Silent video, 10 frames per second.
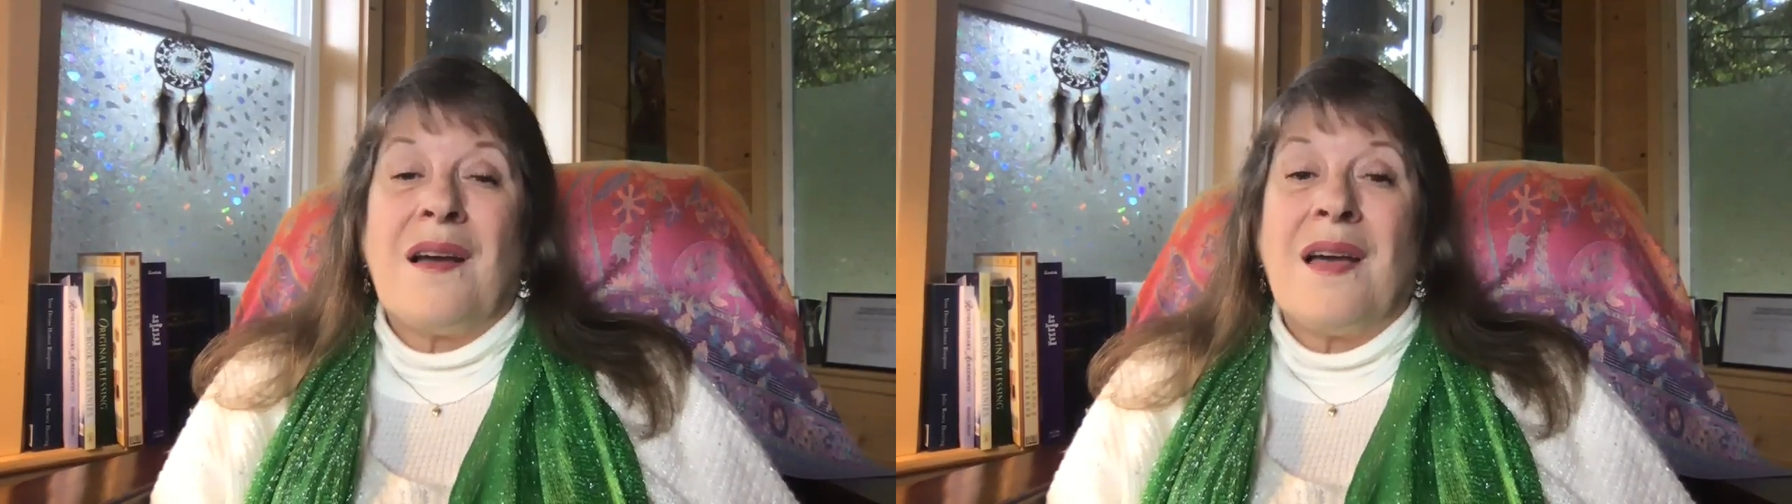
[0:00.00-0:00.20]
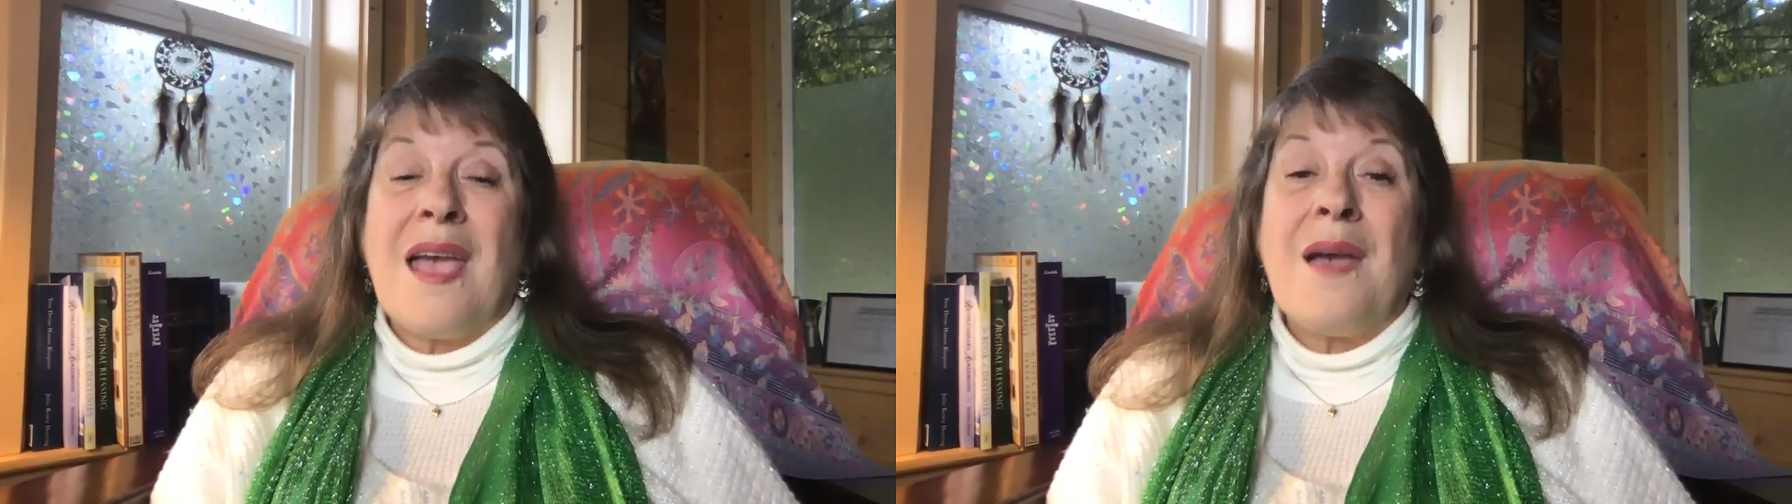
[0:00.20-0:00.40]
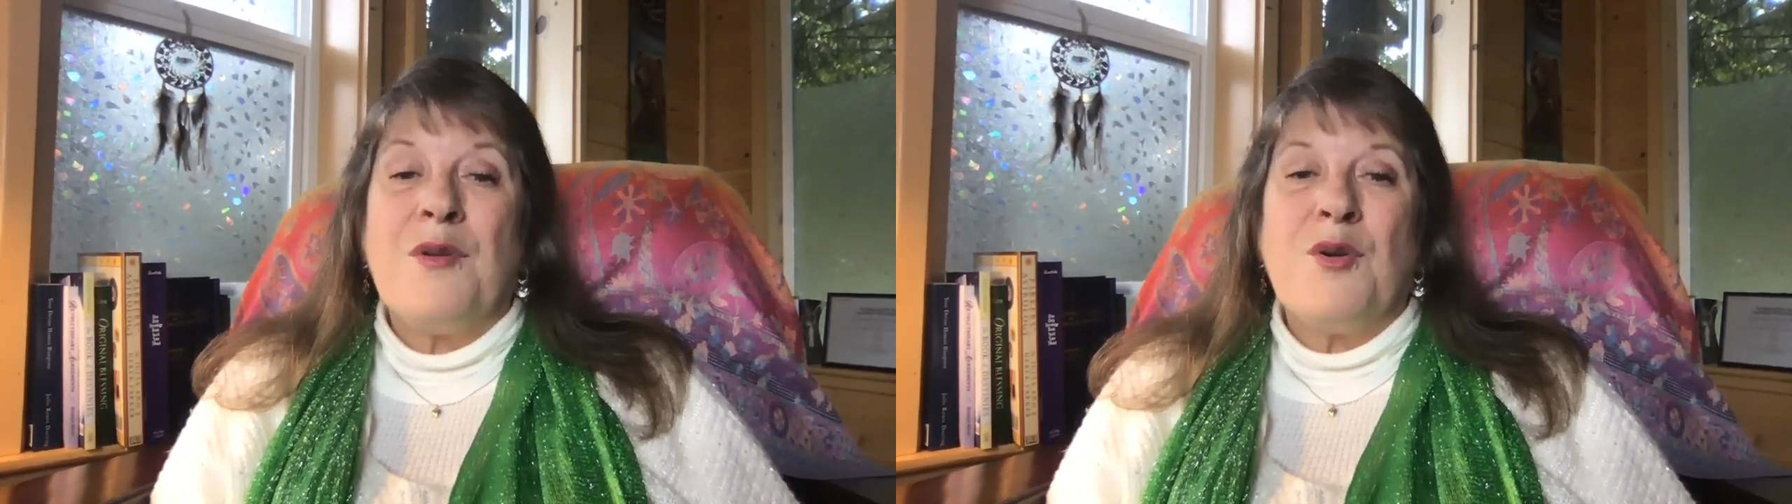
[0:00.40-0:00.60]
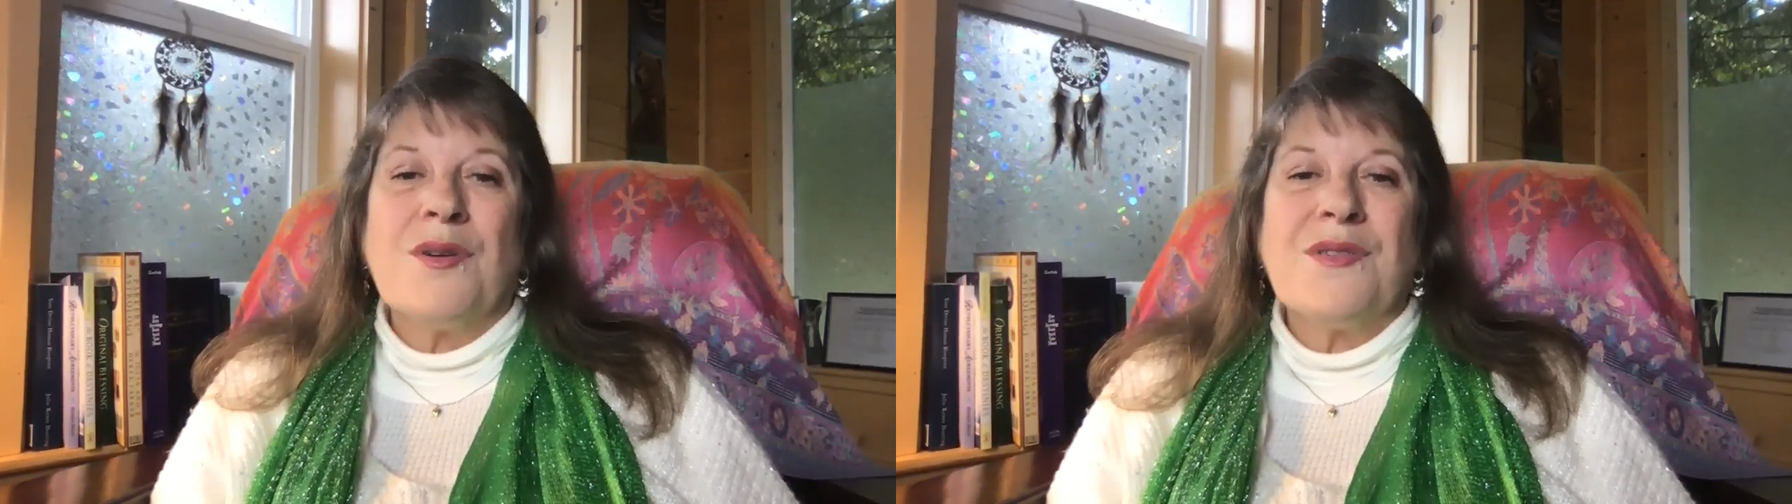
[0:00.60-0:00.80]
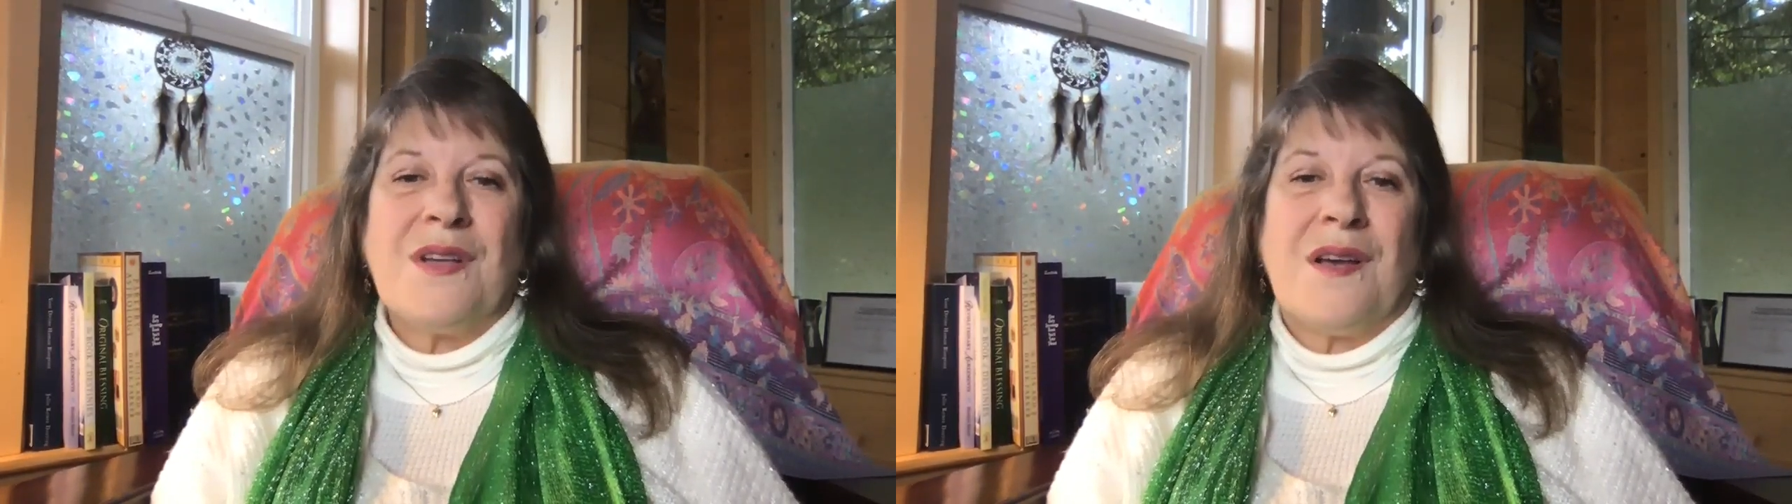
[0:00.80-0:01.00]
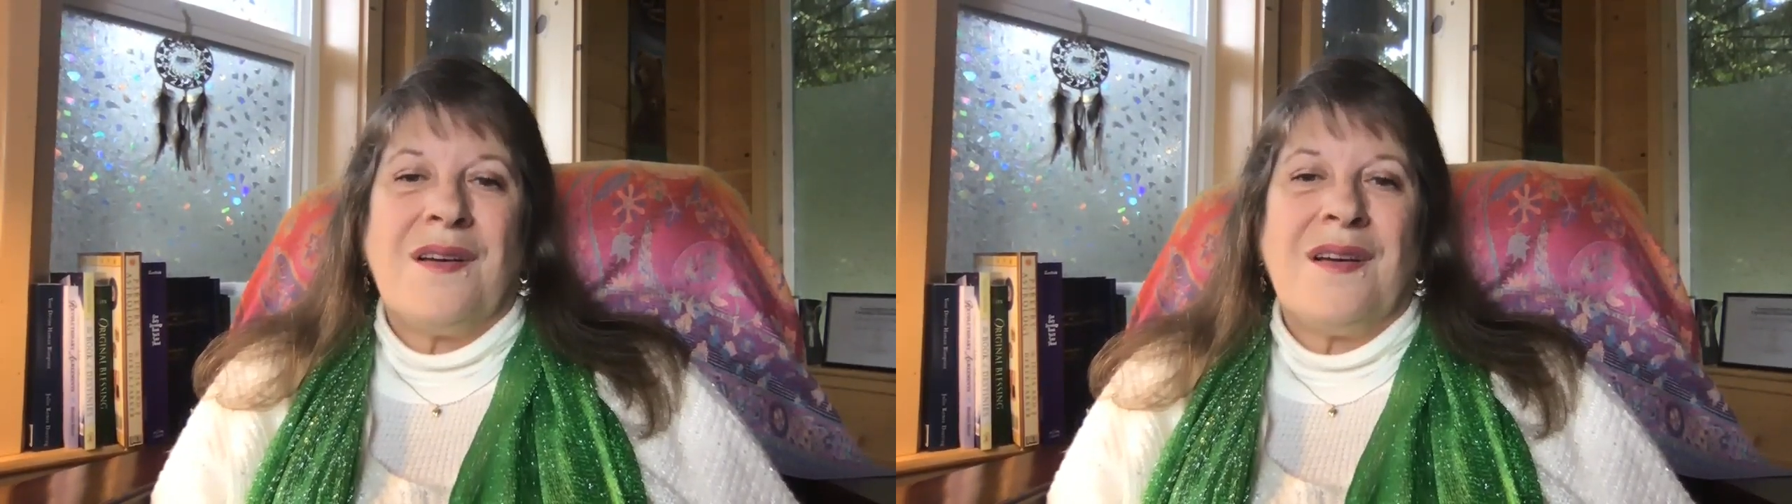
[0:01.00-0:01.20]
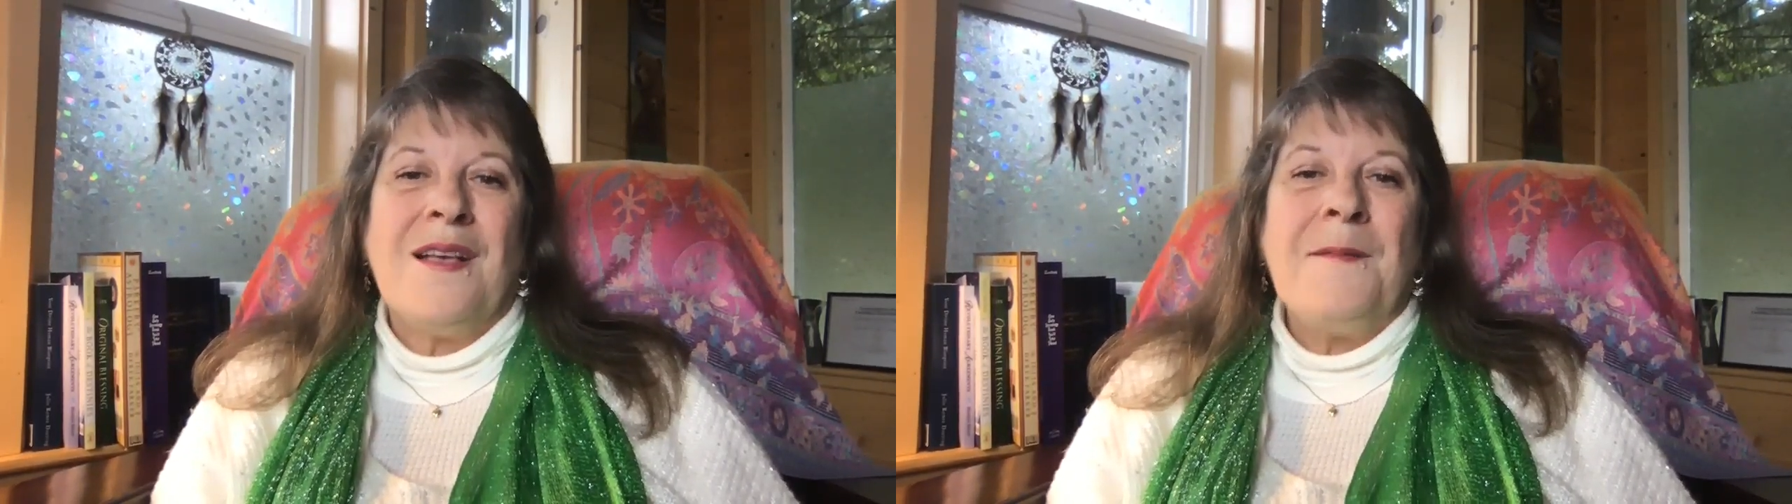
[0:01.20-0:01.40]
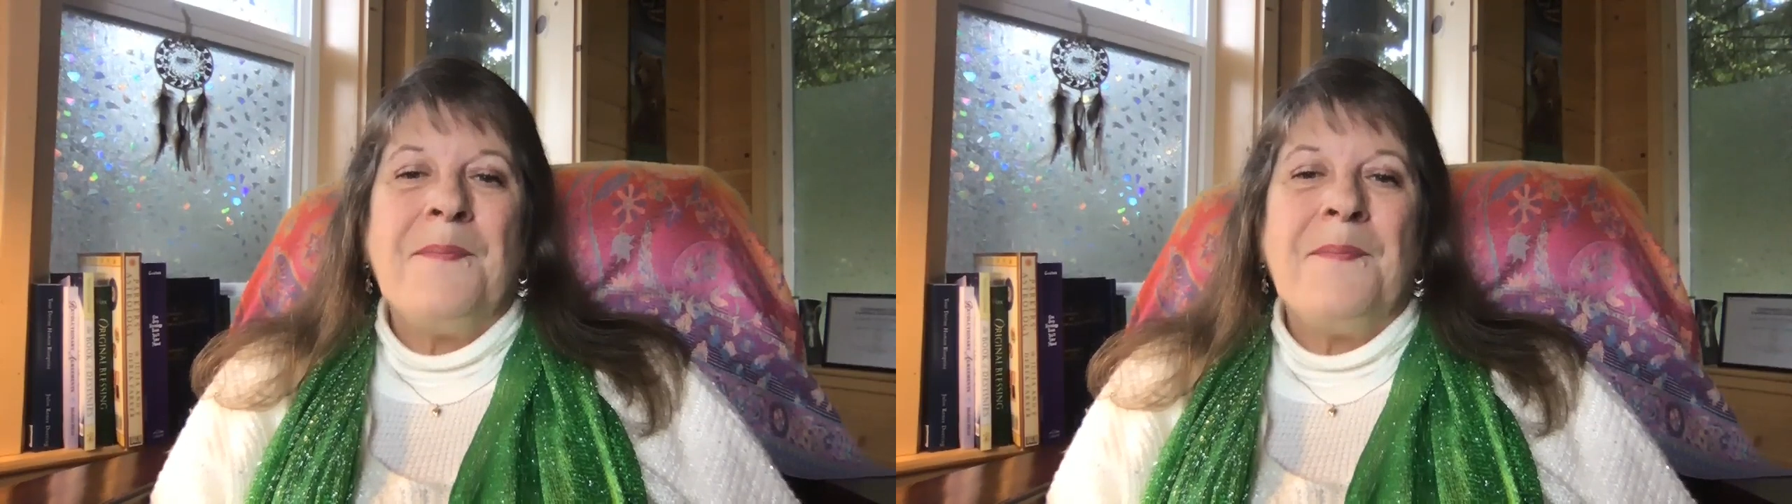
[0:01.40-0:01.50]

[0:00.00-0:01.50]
I am your son,